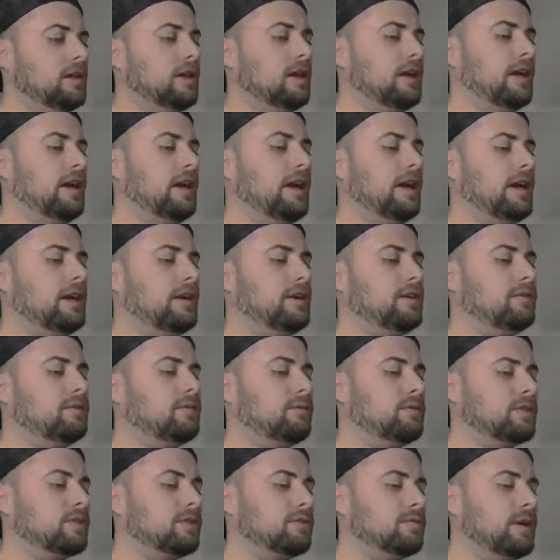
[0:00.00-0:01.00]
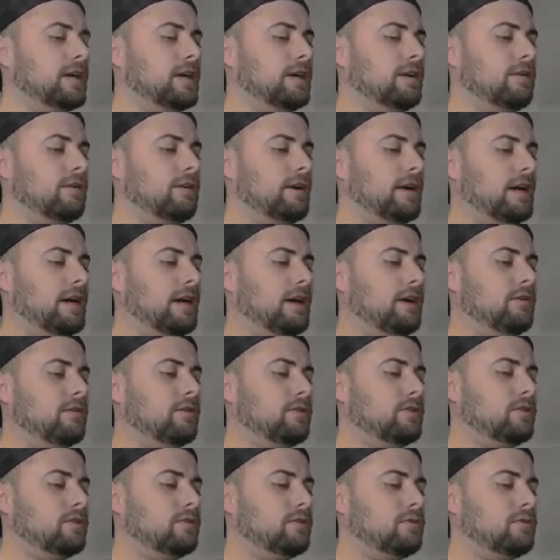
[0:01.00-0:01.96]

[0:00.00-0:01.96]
and we'll swing it around.